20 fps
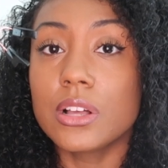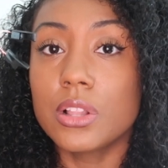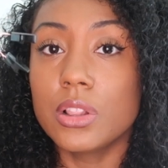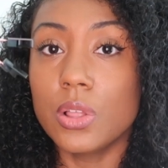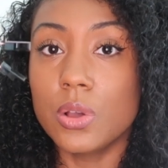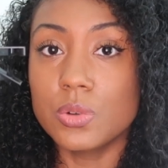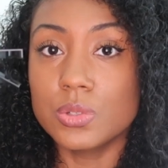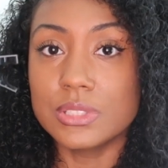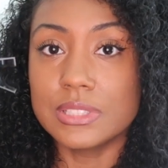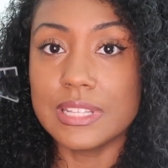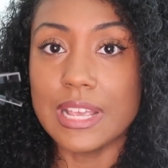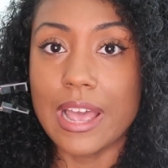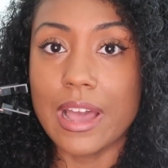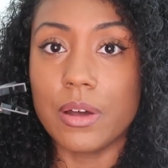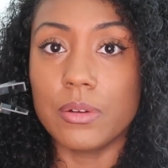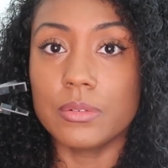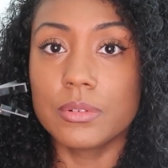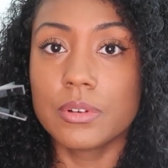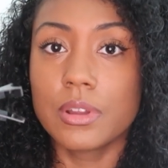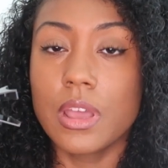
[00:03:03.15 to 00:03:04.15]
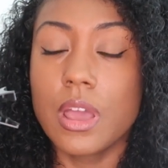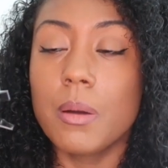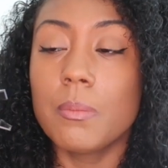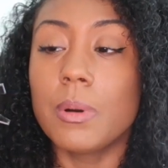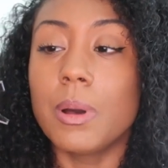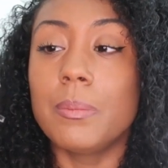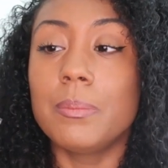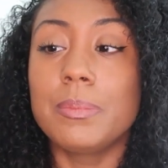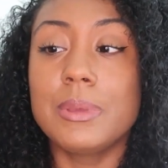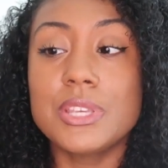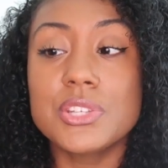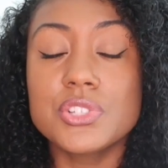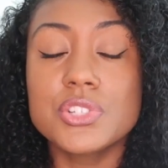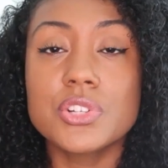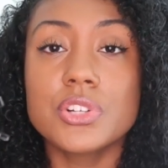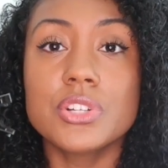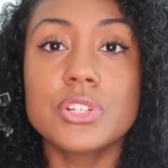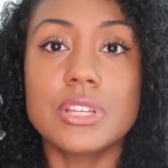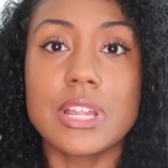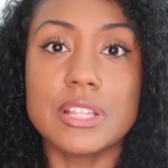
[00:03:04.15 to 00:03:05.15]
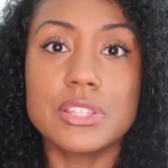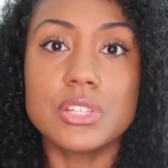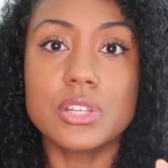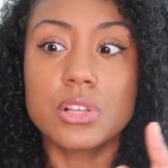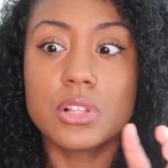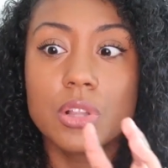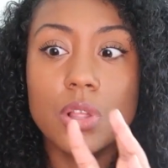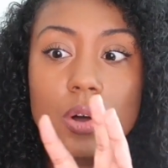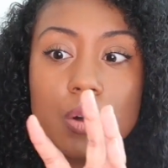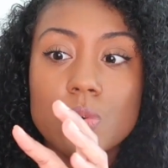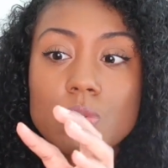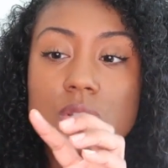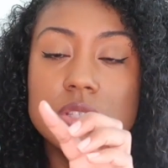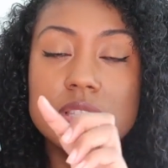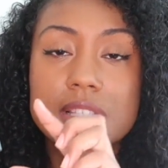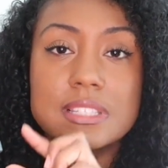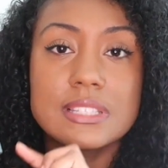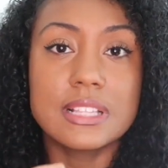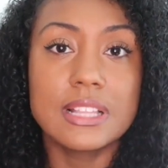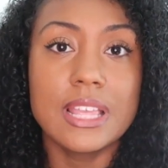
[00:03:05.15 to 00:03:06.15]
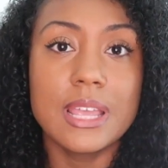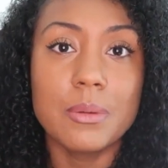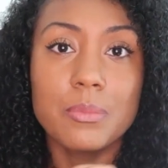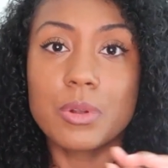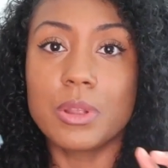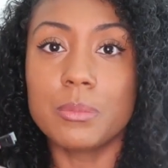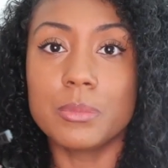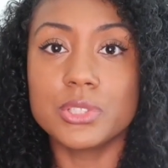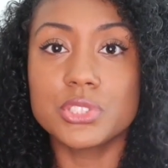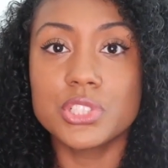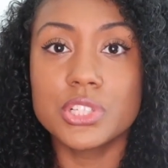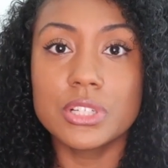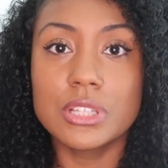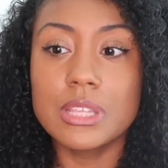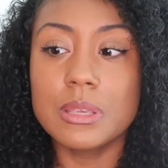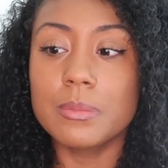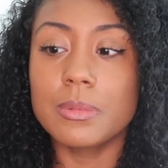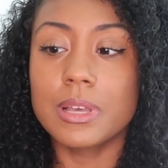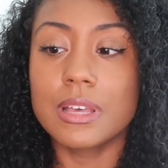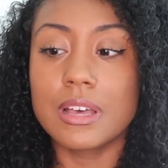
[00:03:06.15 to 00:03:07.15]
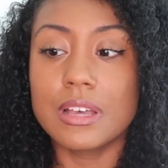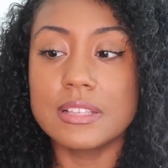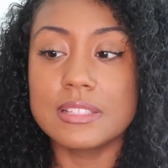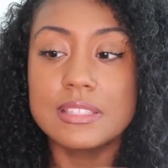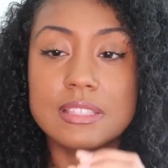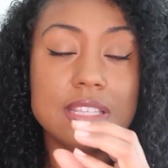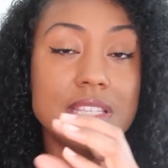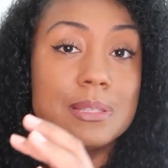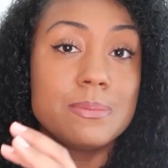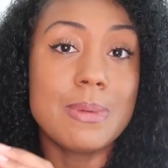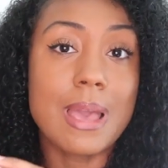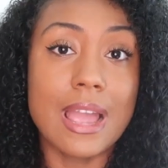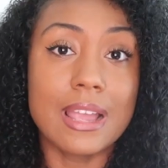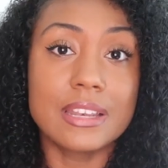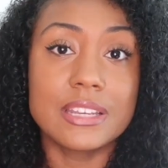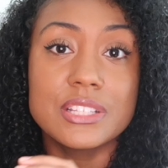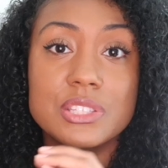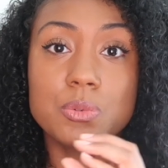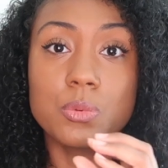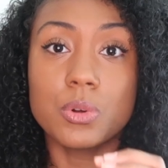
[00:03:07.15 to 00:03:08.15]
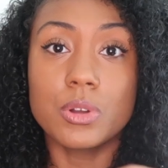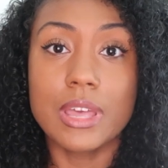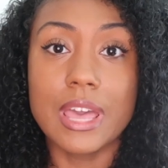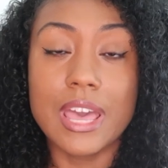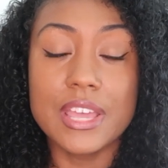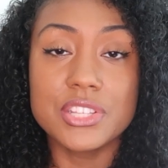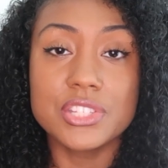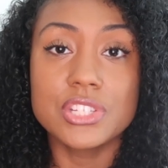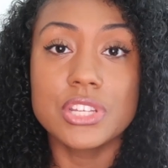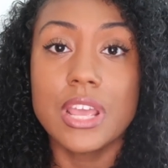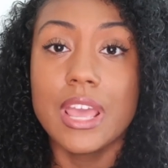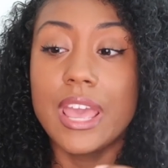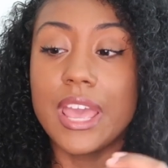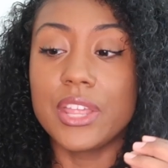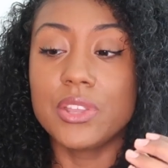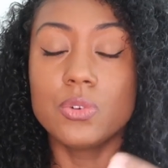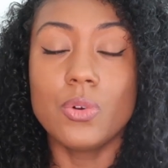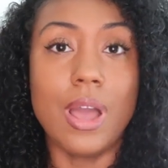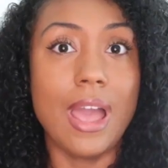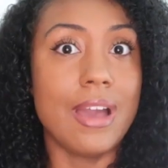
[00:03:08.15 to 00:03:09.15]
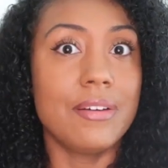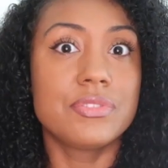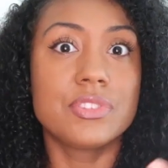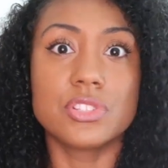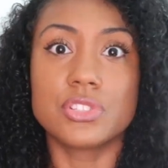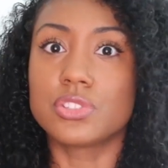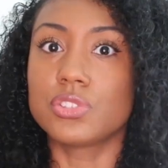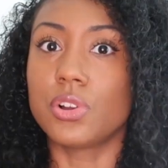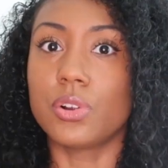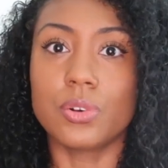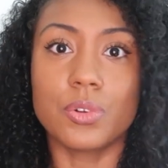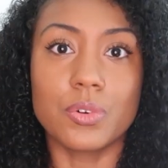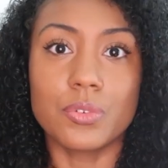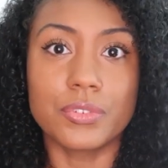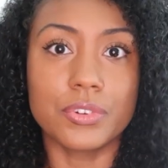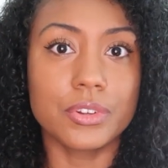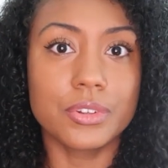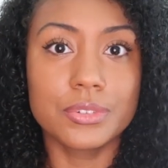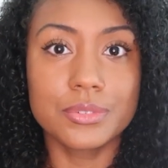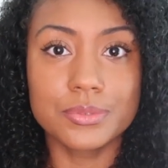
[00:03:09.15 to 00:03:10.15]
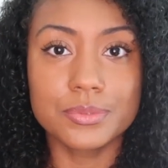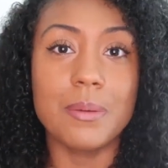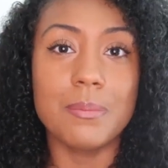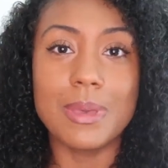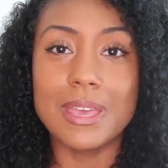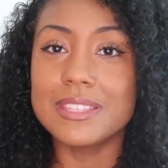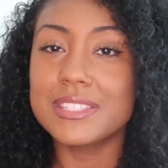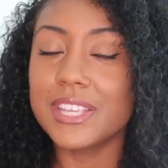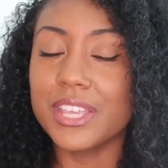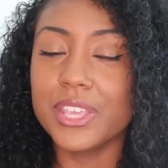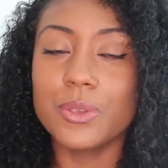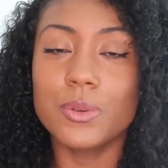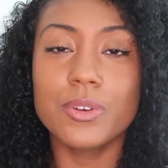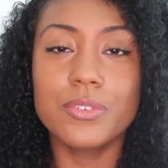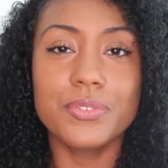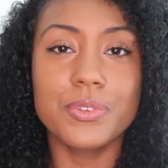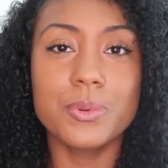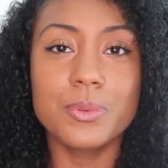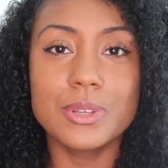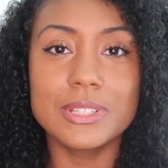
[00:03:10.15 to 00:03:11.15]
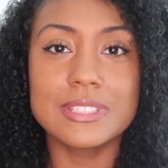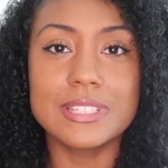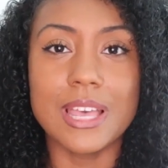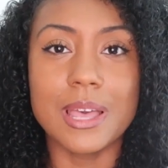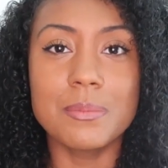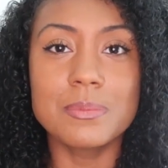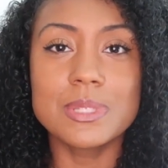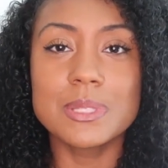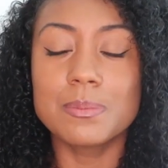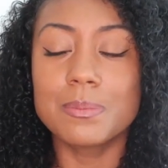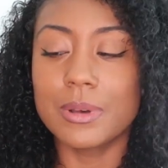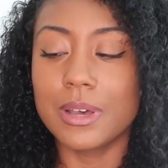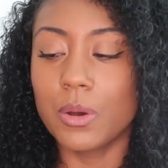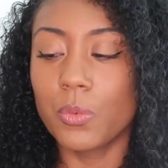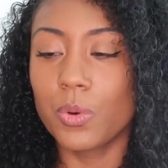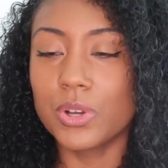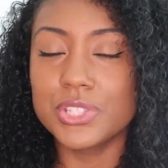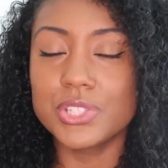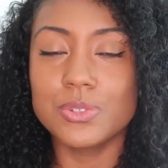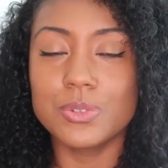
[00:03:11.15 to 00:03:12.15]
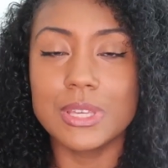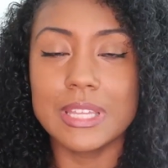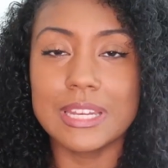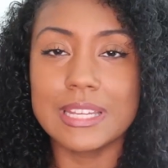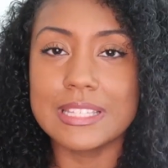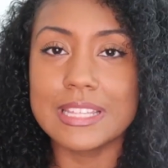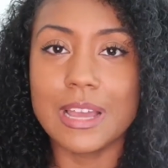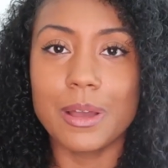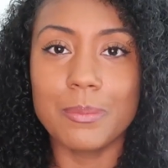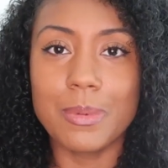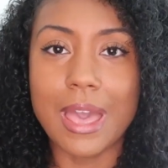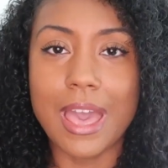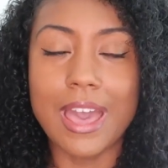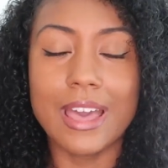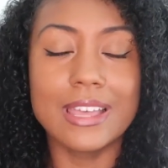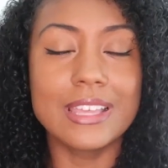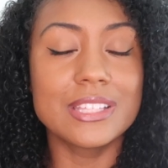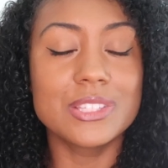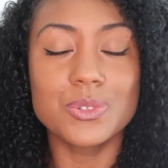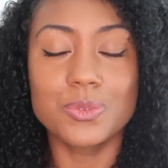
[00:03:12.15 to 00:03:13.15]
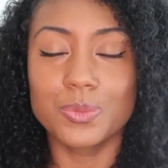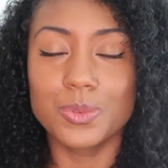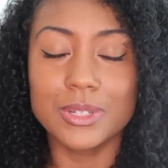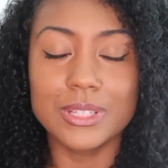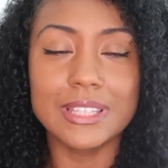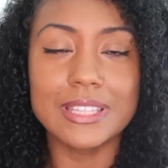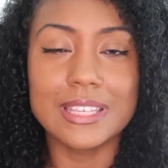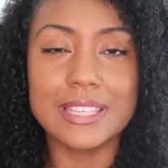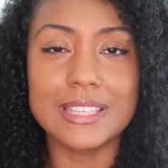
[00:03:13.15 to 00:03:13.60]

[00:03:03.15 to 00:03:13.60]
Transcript: close down but be sure not to close this clamp prematurely because these magnets will catch and you'll have to start over. It may take you a few attempts, but once you get it down pat, it's really